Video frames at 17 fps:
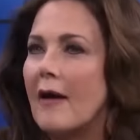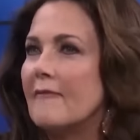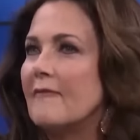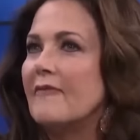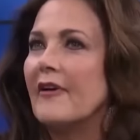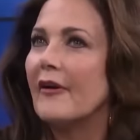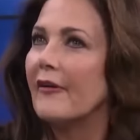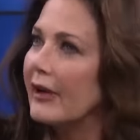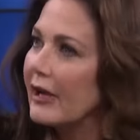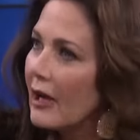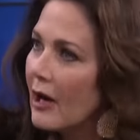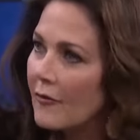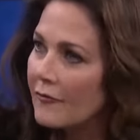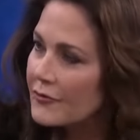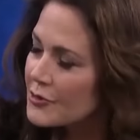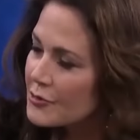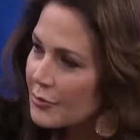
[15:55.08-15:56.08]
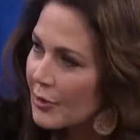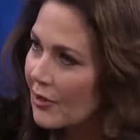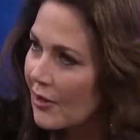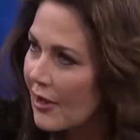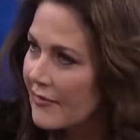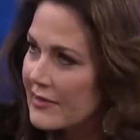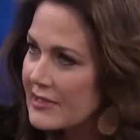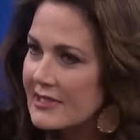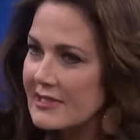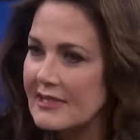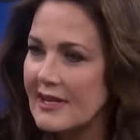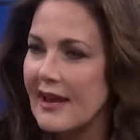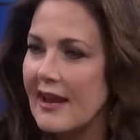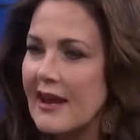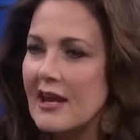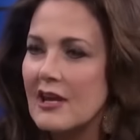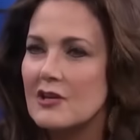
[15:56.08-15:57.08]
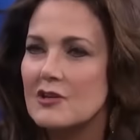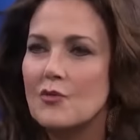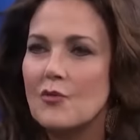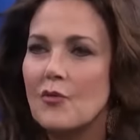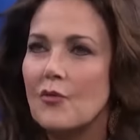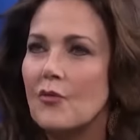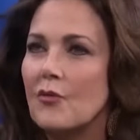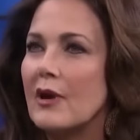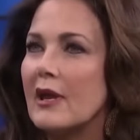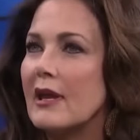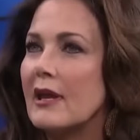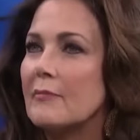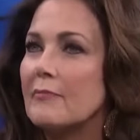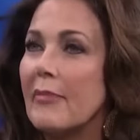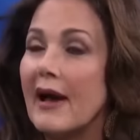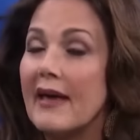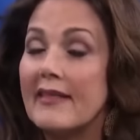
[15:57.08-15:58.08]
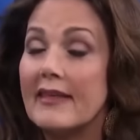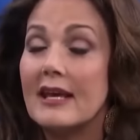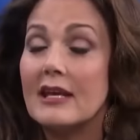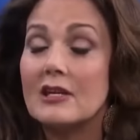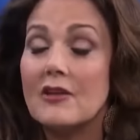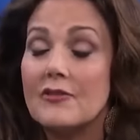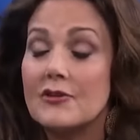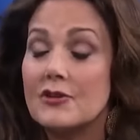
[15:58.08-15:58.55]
It became a combination of power and femininity.